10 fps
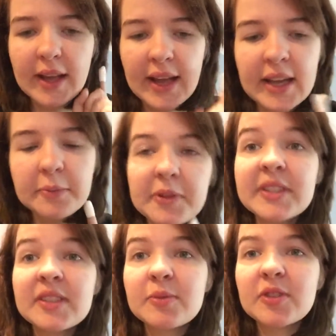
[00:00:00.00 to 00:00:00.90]
And
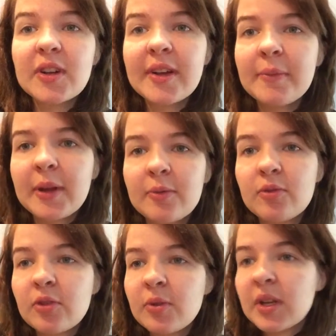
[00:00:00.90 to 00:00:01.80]
please subscribe. I'm
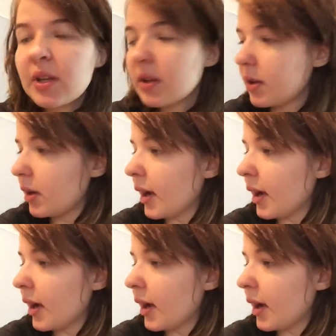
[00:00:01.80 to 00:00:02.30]
doing,